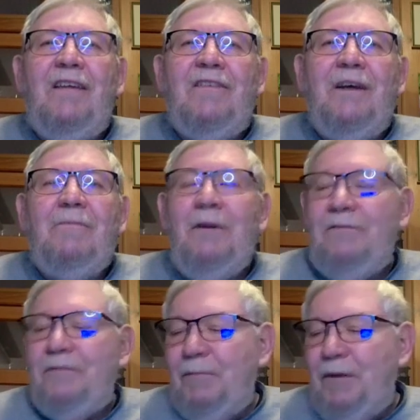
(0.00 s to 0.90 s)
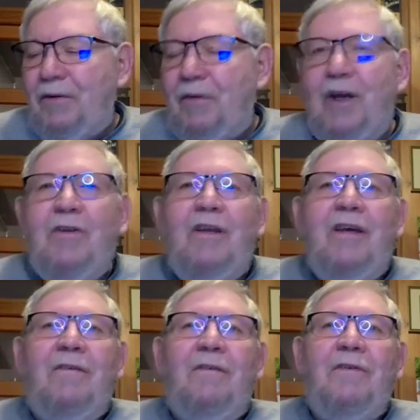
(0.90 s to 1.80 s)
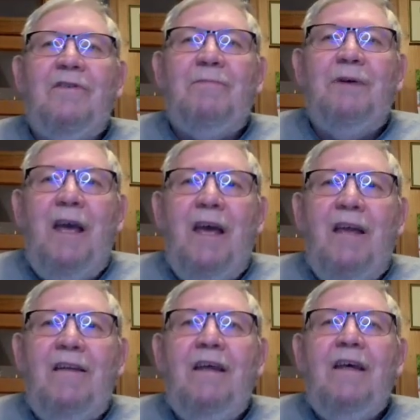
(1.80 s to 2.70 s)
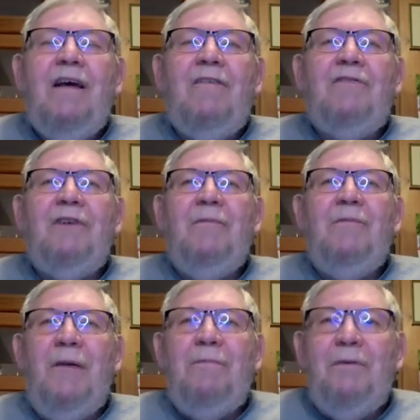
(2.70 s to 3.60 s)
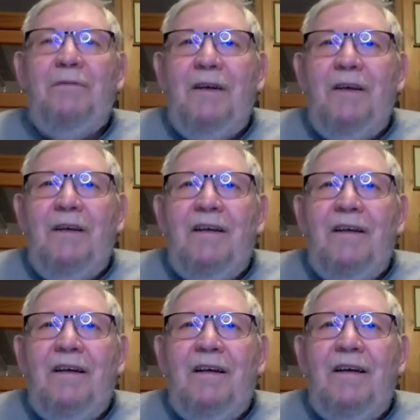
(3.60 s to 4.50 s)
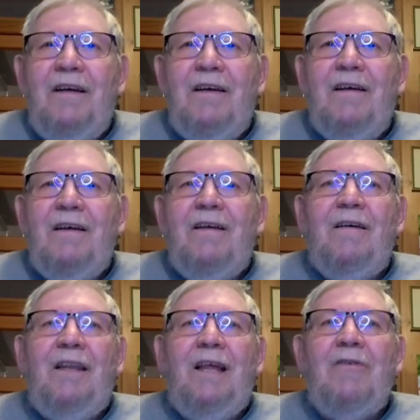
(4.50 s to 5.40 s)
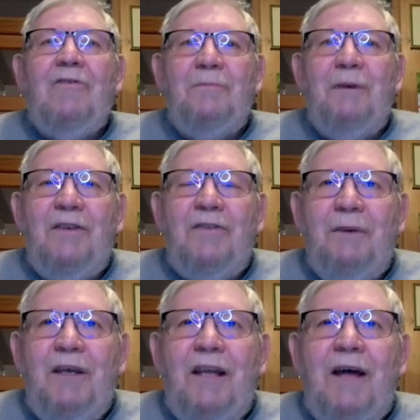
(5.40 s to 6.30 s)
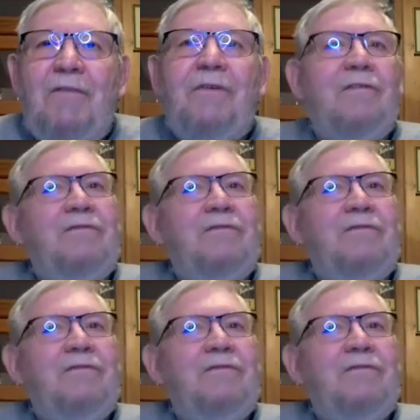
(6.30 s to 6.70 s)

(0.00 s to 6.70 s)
something from either India or Japan of some type of announcements being out there.